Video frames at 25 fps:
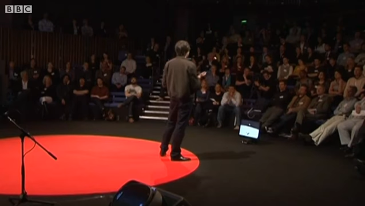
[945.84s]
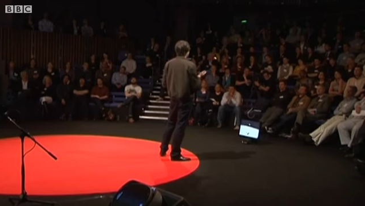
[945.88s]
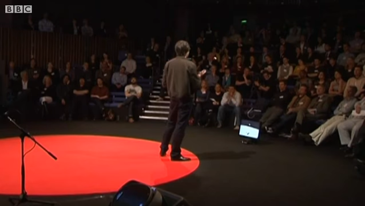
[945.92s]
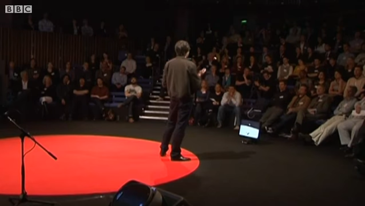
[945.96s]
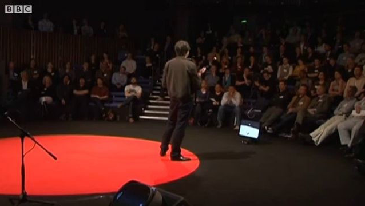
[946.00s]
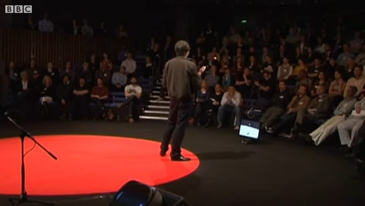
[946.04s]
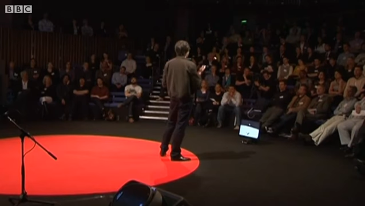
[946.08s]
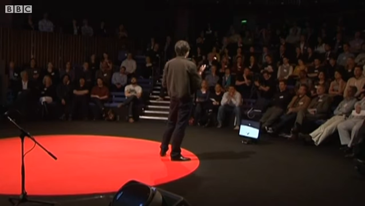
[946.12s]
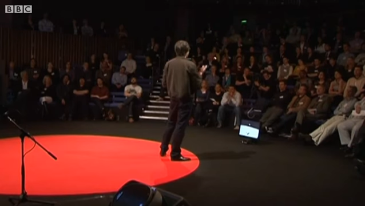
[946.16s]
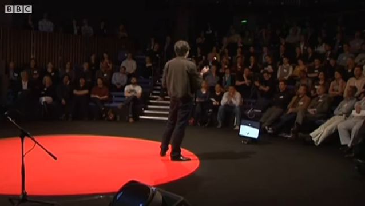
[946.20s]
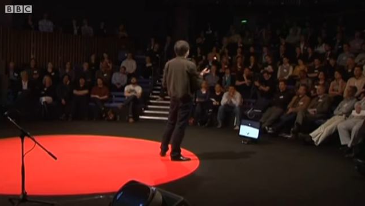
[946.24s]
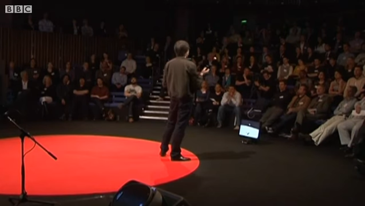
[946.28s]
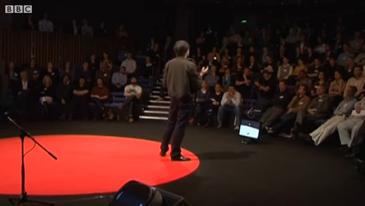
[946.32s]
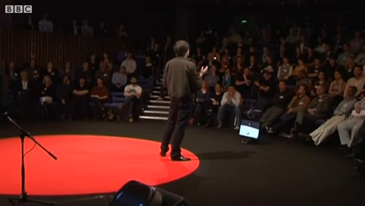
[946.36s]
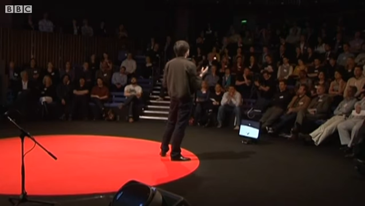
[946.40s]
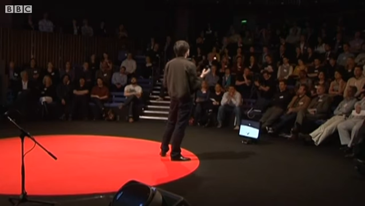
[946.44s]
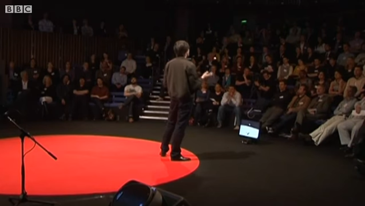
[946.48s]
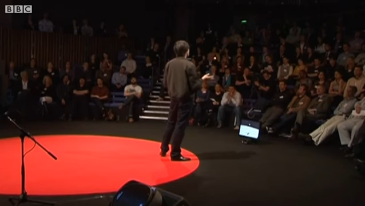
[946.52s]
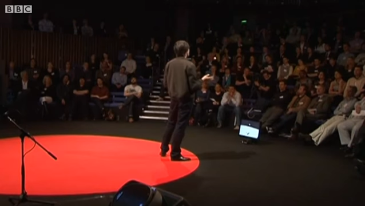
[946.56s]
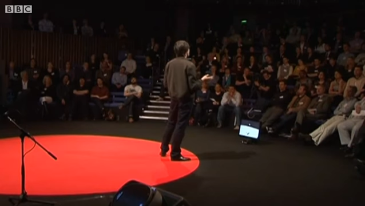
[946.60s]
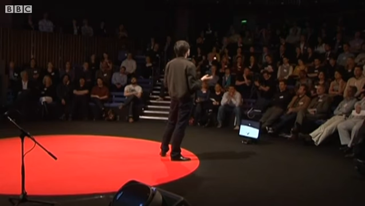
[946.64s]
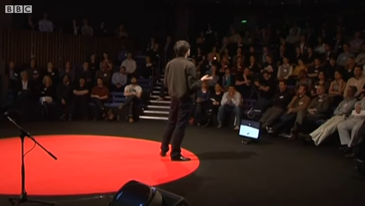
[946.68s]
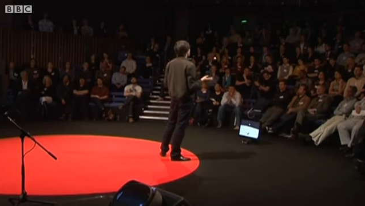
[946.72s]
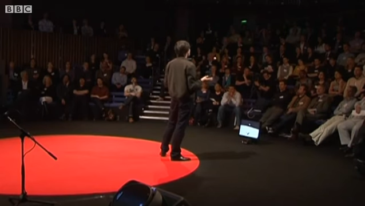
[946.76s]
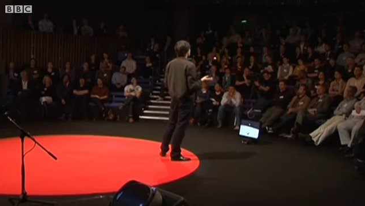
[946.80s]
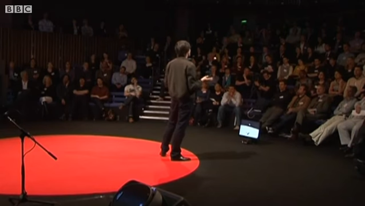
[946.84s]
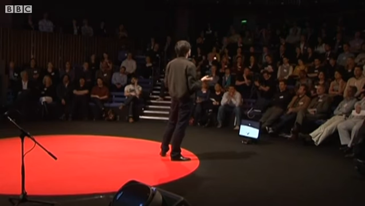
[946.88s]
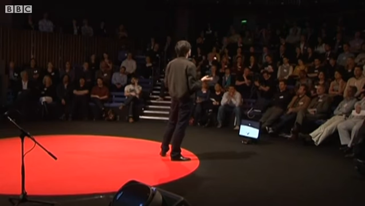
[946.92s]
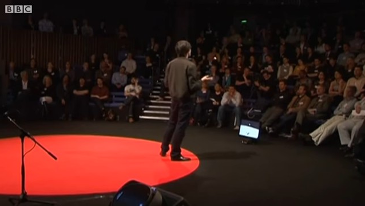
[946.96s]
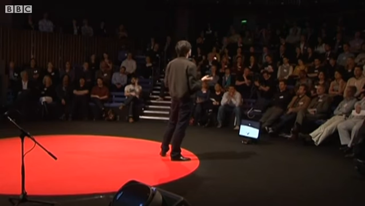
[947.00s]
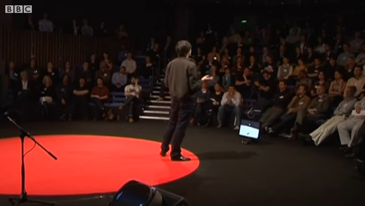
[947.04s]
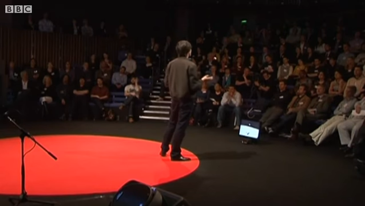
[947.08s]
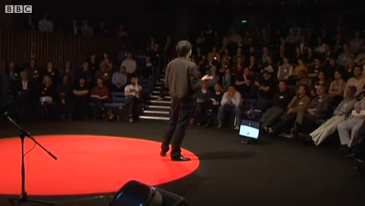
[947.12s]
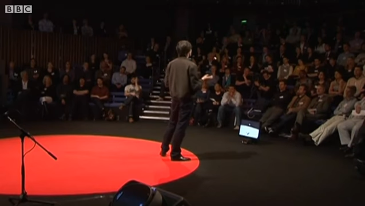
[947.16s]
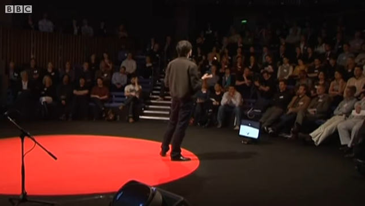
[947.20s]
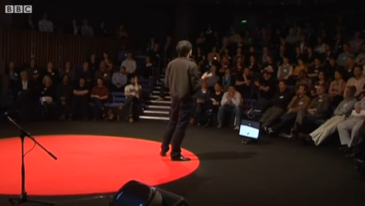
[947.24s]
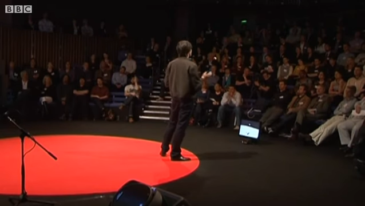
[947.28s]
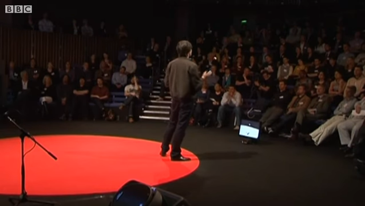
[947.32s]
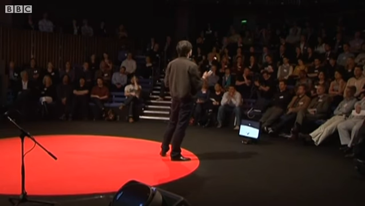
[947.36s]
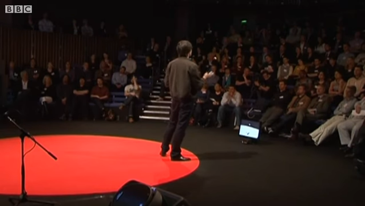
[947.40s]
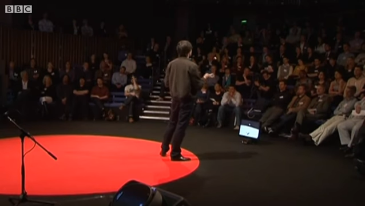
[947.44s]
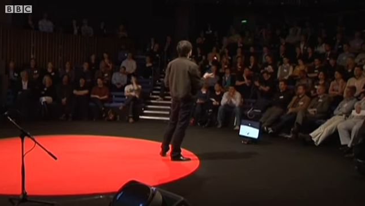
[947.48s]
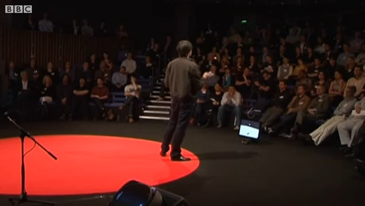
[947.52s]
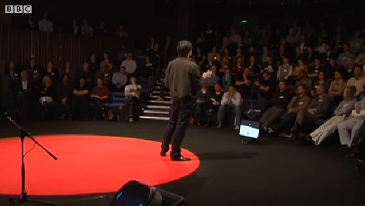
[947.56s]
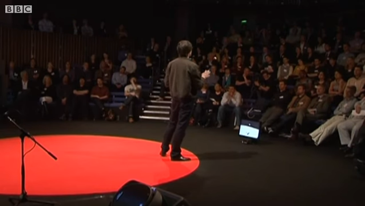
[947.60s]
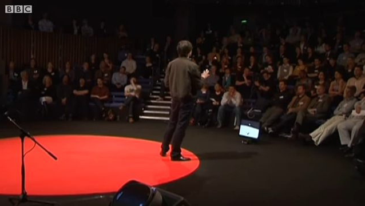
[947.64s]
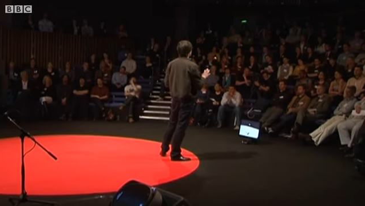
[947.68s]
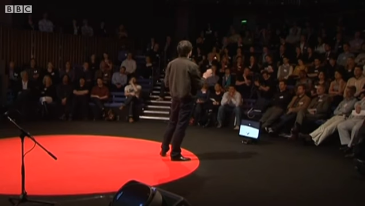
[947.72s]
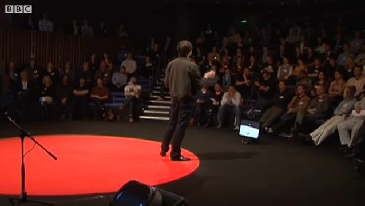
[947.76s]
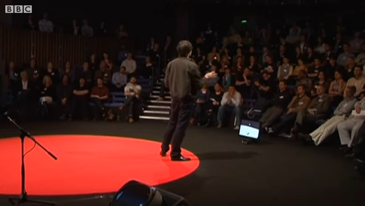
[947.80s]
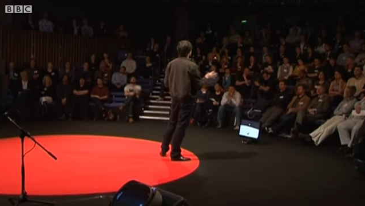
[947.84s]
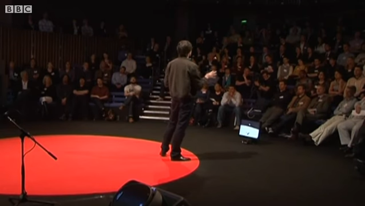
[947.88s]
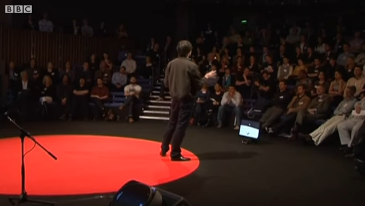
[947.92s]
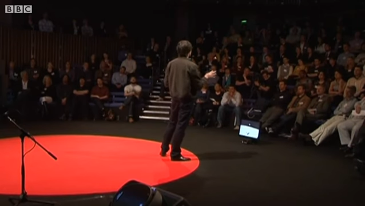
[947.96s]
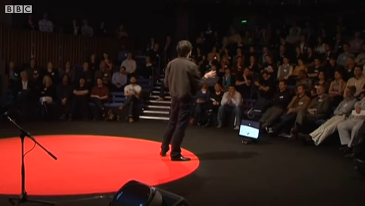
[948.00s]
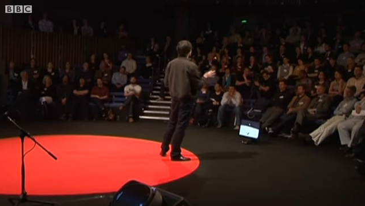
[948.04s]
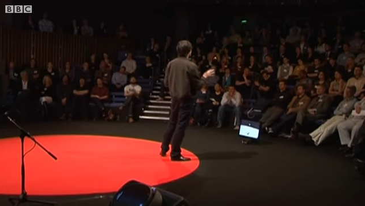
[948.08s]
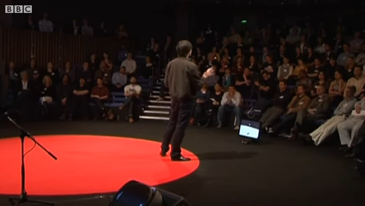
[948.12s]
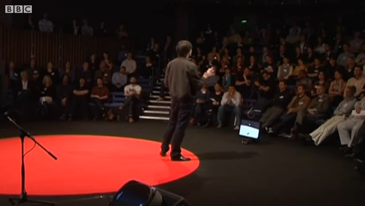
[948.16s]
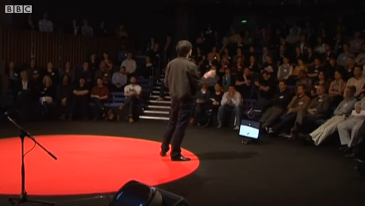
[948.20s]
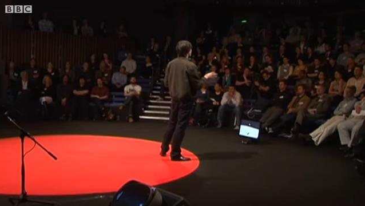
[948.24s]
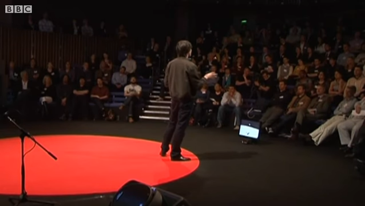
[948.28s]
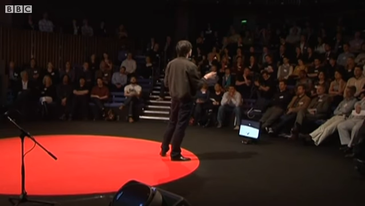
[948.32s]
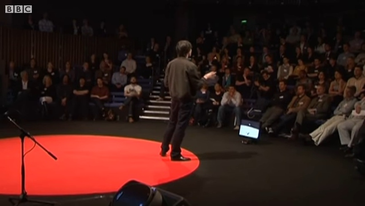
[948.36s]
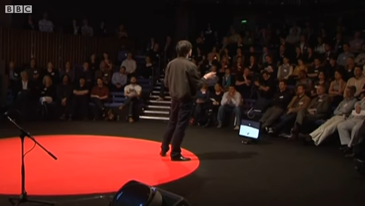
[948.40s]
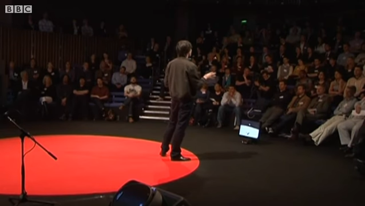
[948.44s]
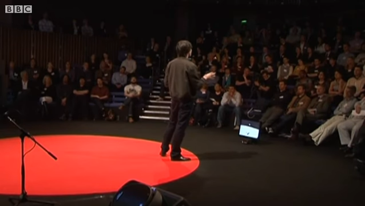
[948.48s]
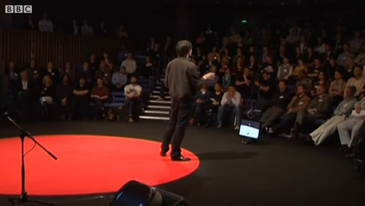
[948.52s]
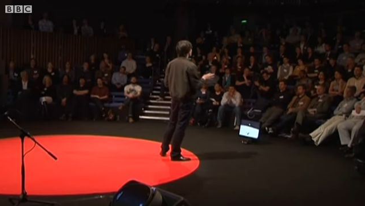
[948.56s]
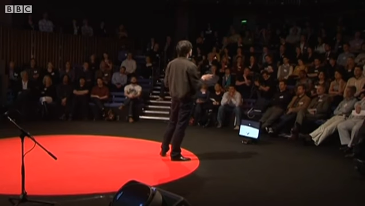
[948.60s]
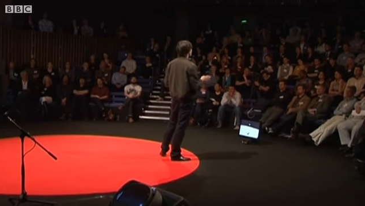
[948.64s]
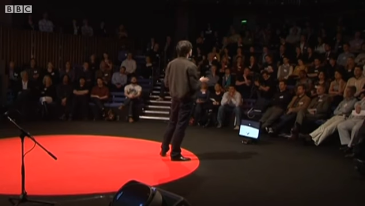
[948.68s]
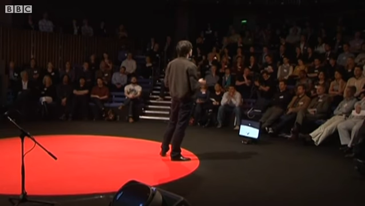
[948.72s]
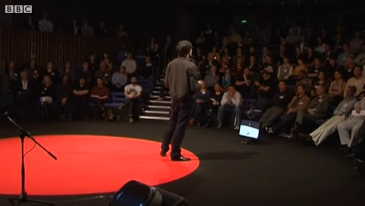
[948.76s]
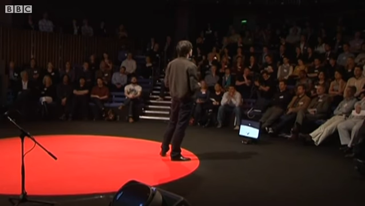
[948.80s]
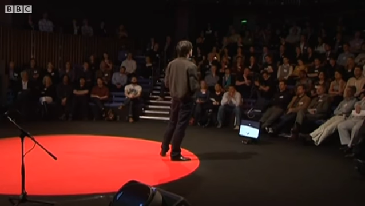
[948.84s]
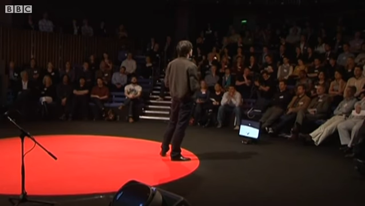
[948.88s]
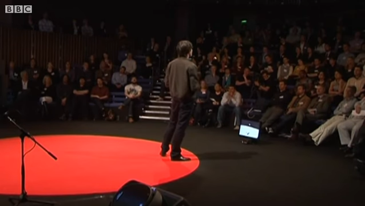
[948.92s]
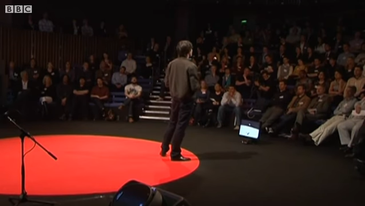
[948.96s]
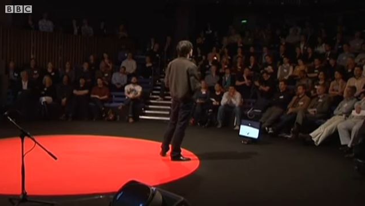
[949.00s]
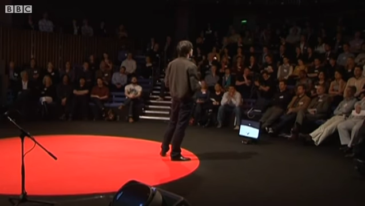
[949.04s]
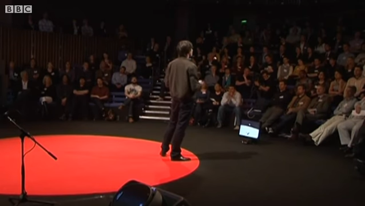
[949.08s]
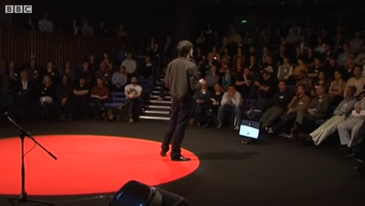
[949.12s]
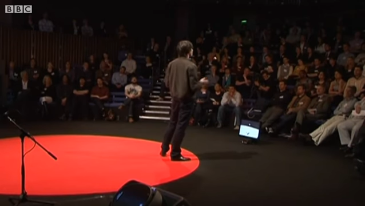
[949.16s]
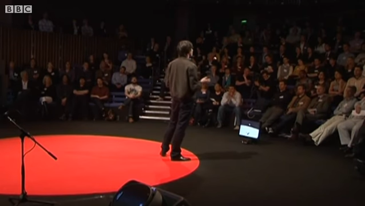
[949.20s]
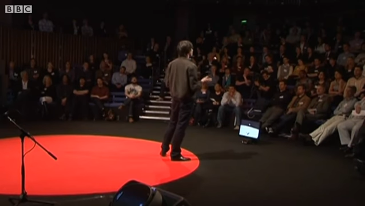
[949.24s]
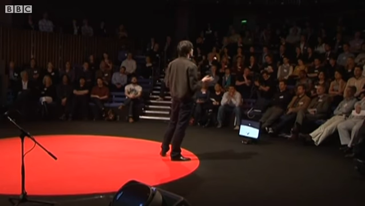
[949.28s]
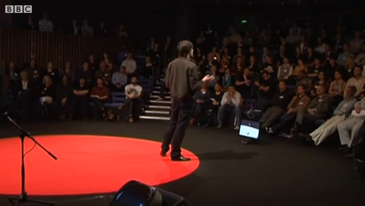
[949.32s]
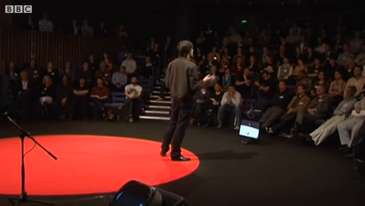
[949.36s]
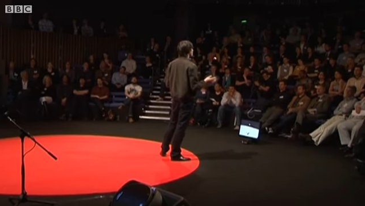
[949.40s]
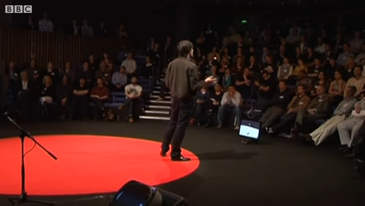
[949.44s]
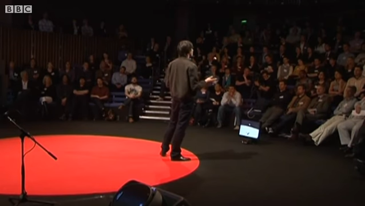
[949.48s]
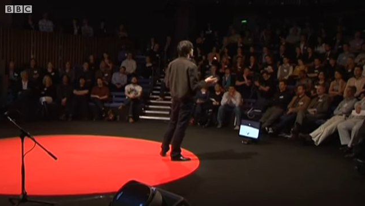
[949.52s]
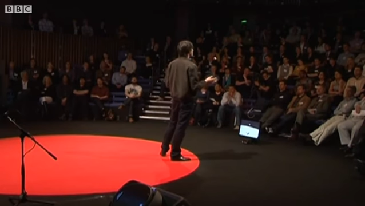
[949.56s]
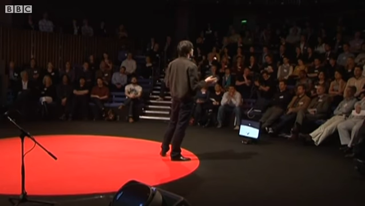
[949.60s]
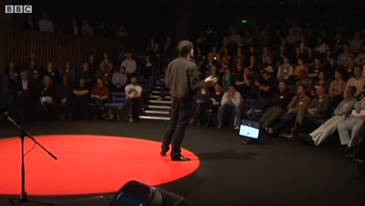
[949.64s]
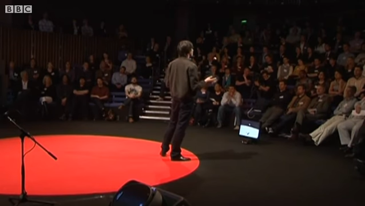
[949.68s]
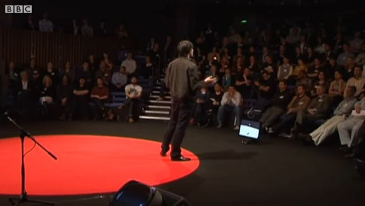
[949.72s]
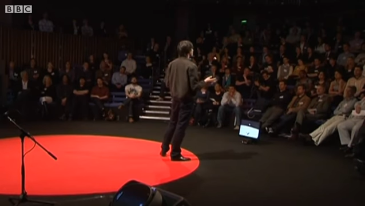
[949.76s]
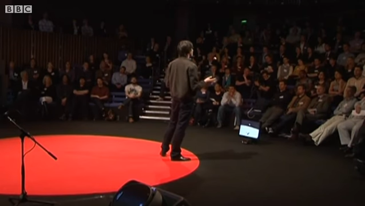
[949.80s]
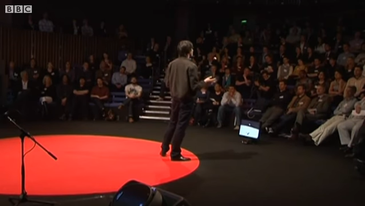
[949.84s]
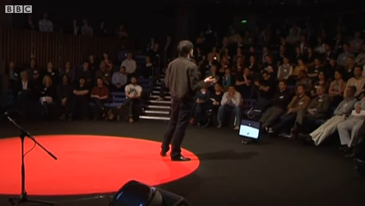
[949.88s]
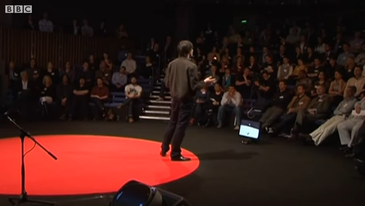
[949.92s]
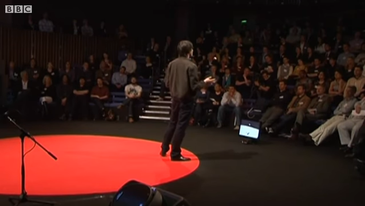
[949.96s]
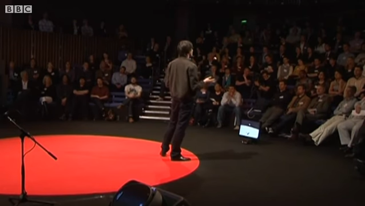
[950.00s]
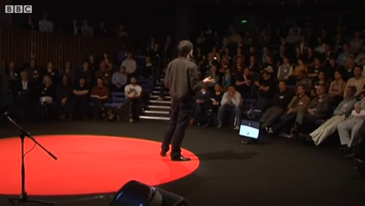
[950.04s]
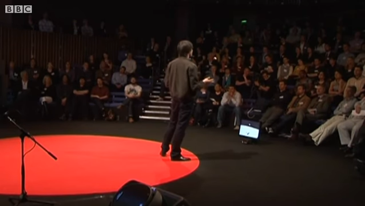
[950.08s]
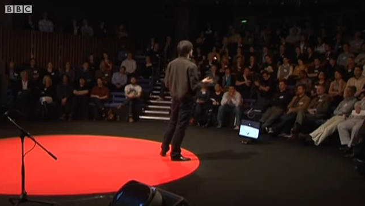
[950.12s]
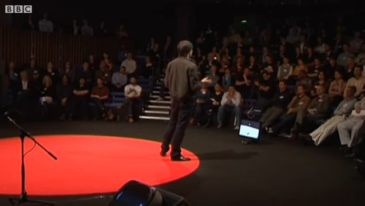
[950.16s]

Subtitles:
[unreadable: no face in view]